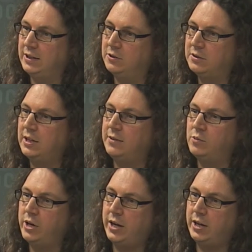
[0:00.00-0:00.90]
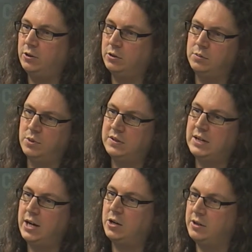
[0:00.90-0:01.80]
In the same way documents
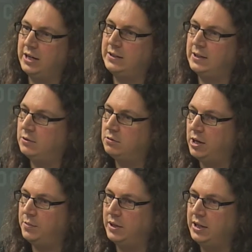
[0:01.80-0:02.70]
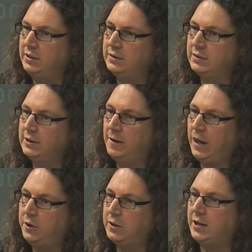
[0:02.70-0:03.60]
are connected through hyperlinks,
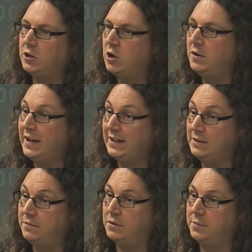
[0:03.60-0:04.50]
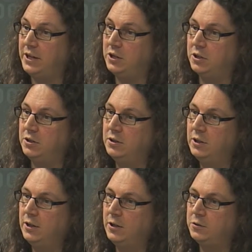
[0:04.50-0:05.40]
you can connect information
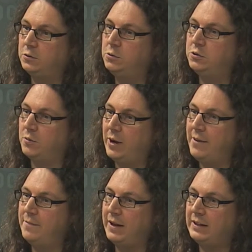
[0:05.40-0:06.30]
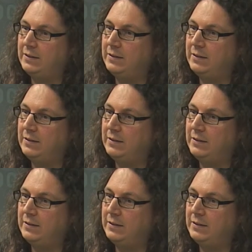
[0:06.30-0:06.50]
through the web that